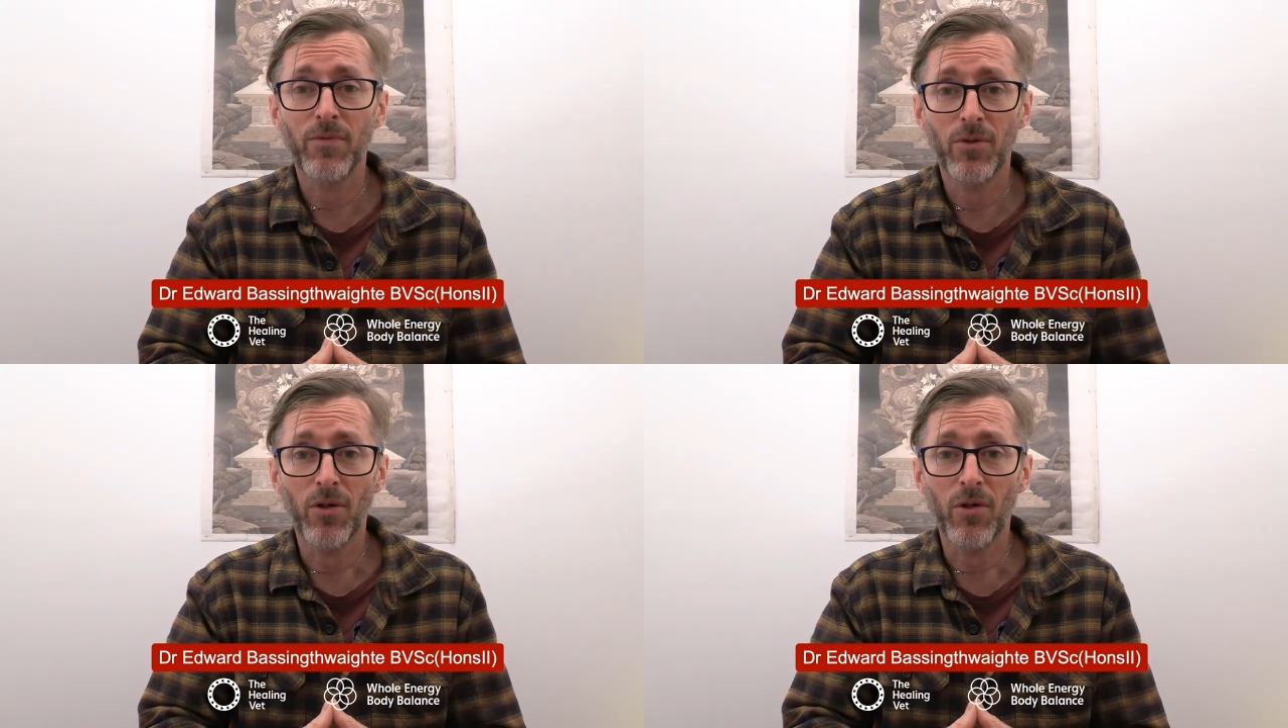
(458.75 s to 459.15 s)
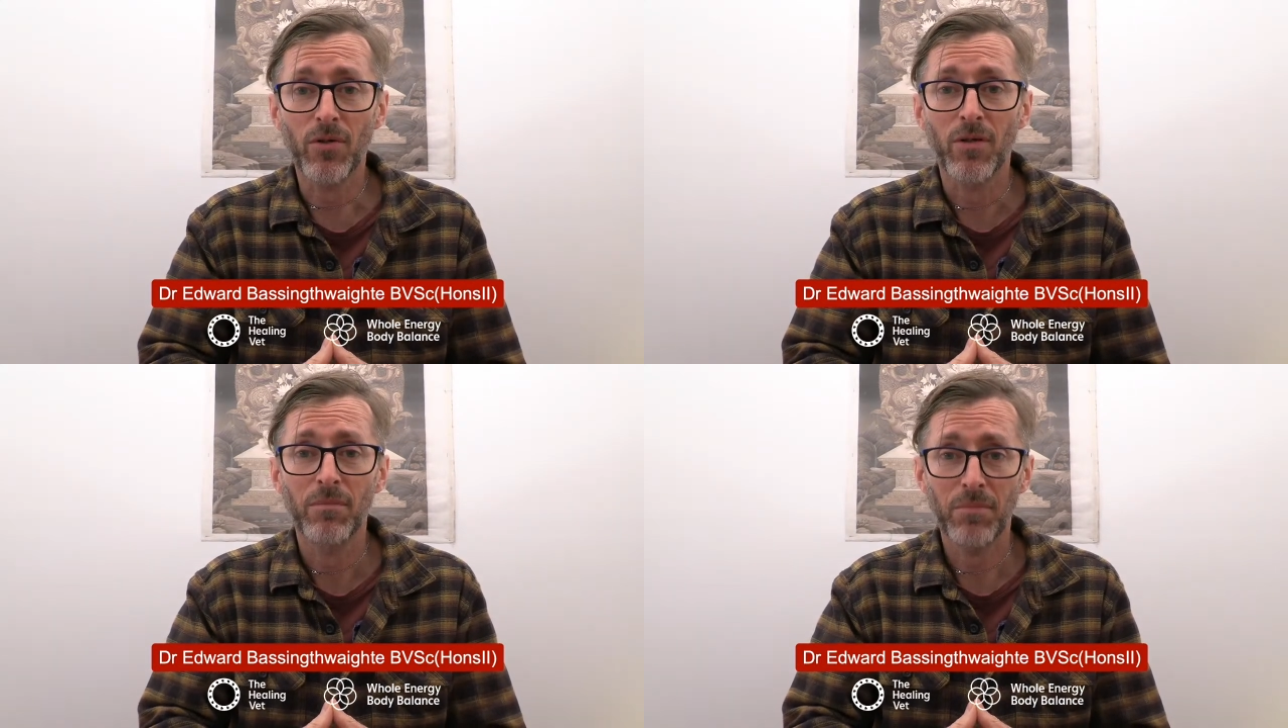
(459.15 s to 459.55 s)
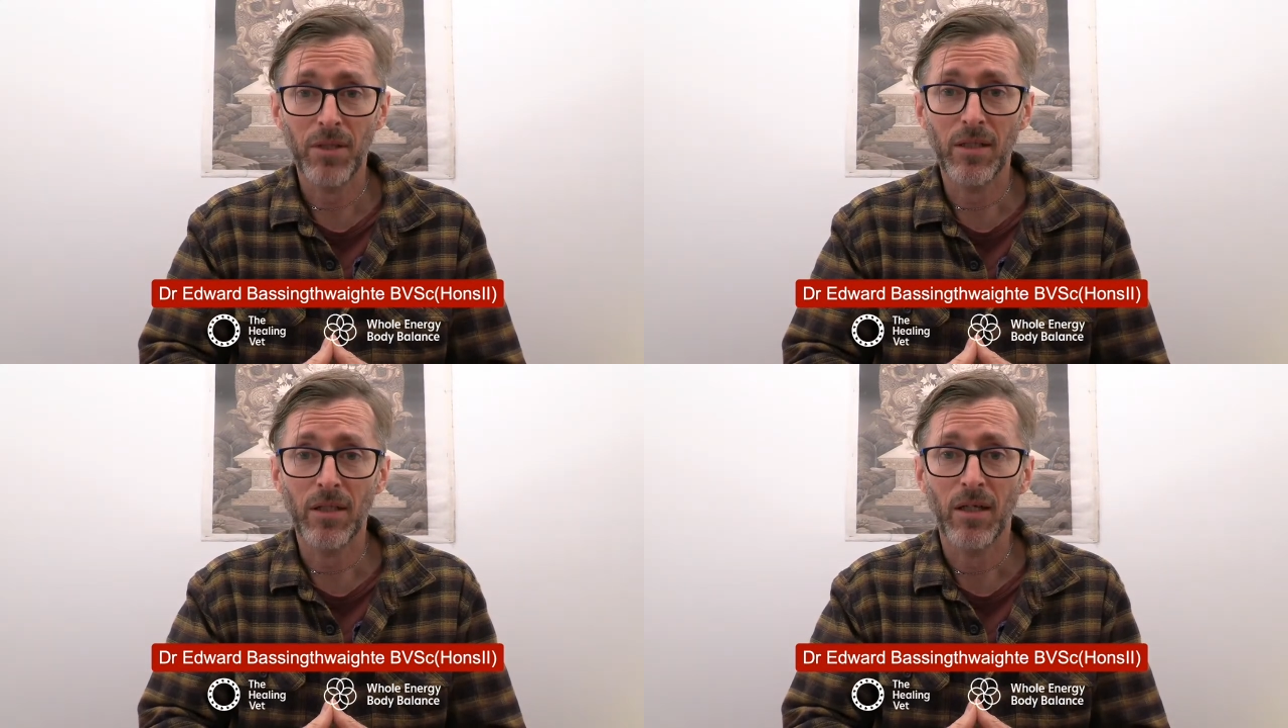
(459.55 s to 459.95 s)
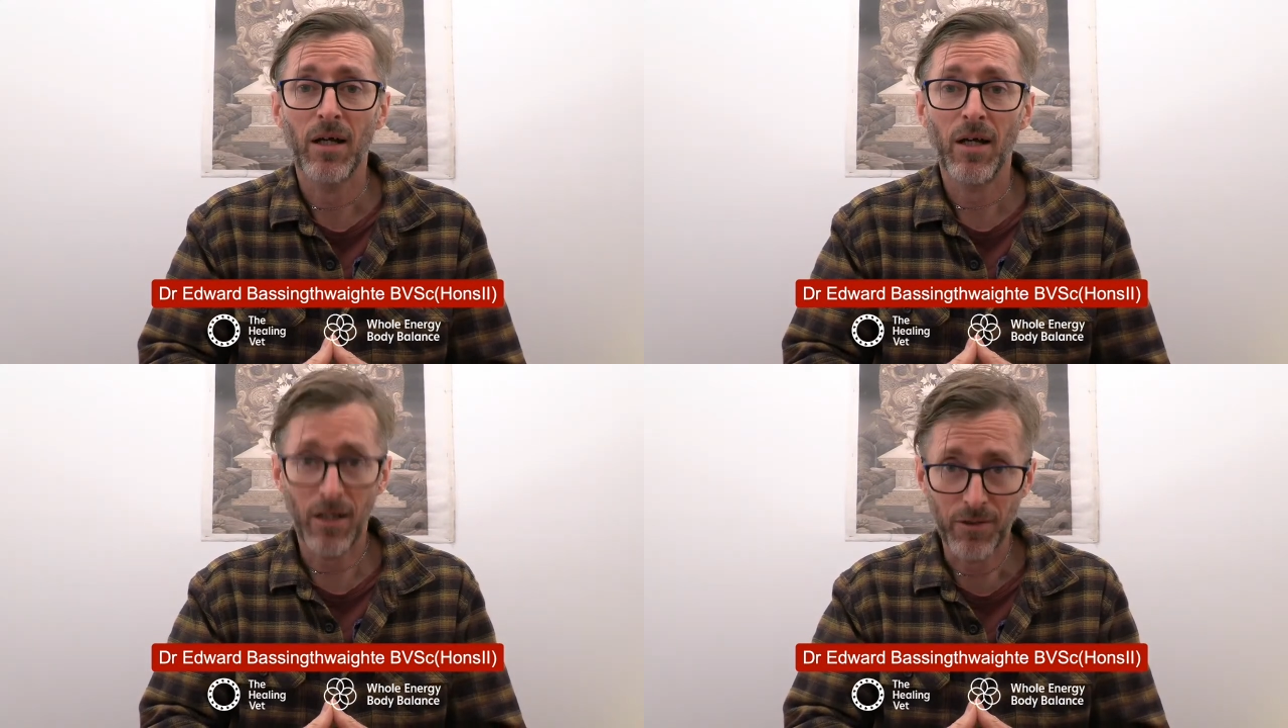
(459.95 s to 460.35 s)
your dog being
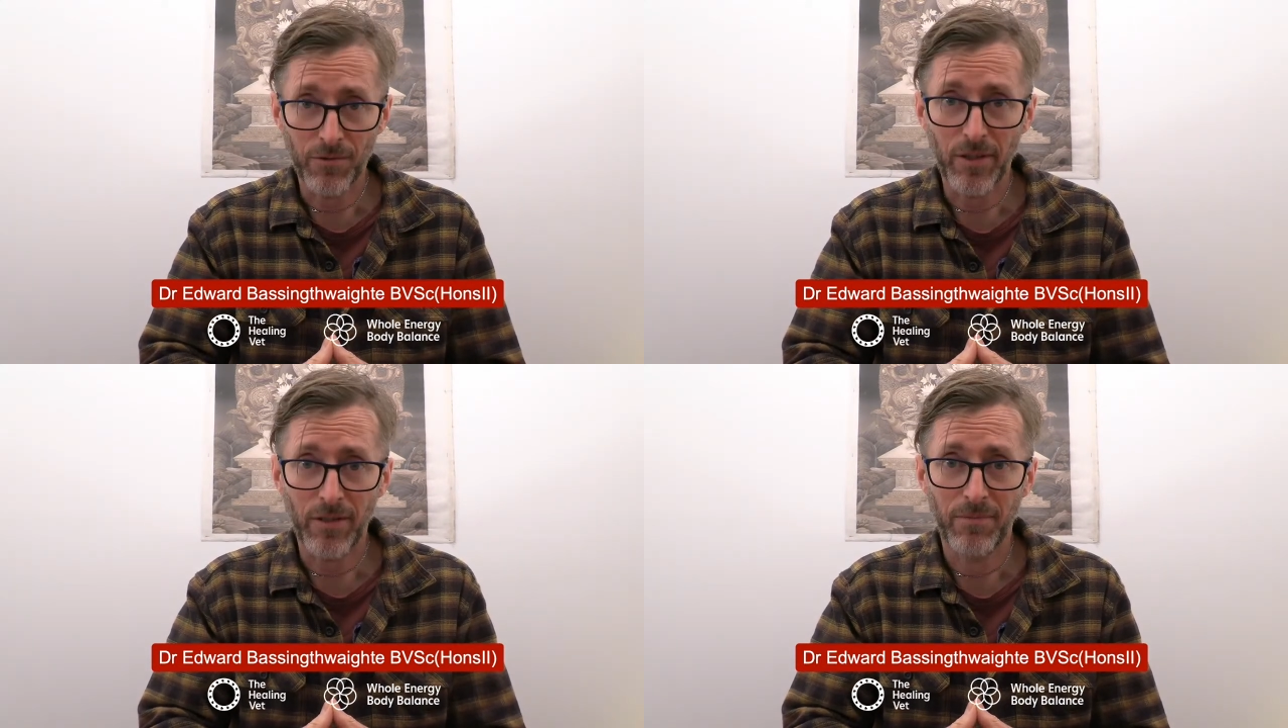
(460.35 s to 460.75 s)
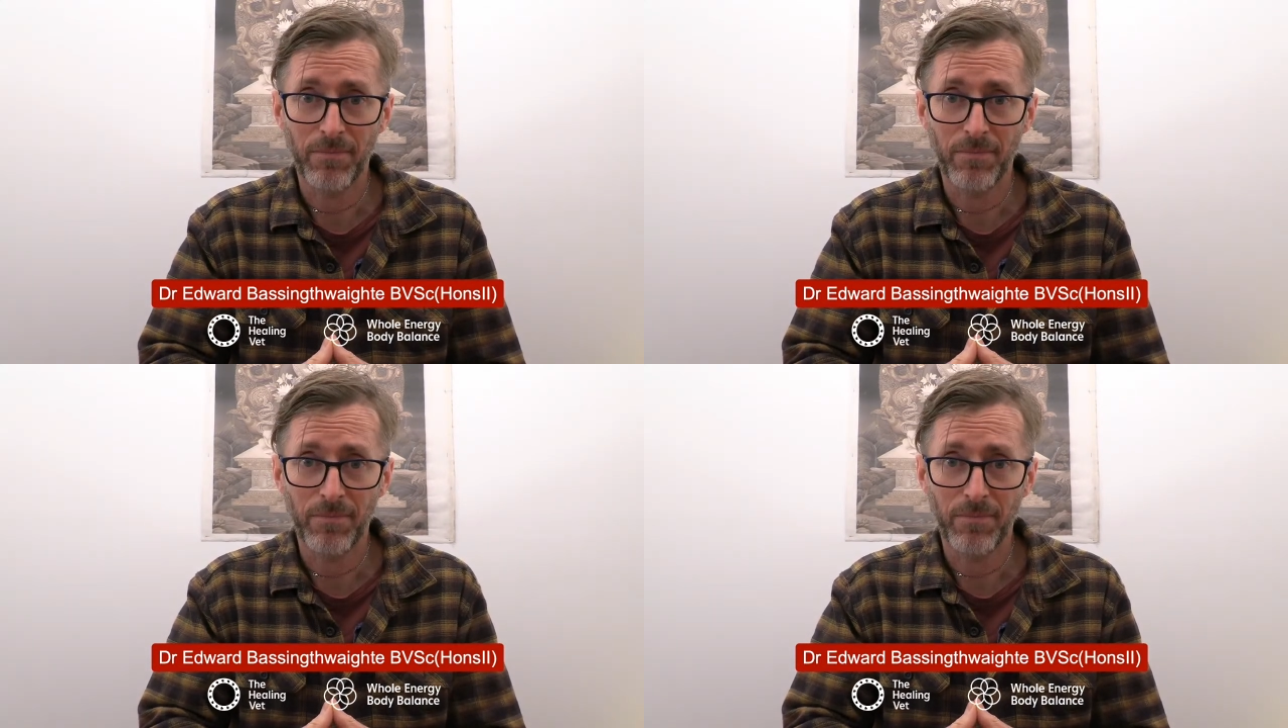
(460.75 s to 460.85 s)
hungry.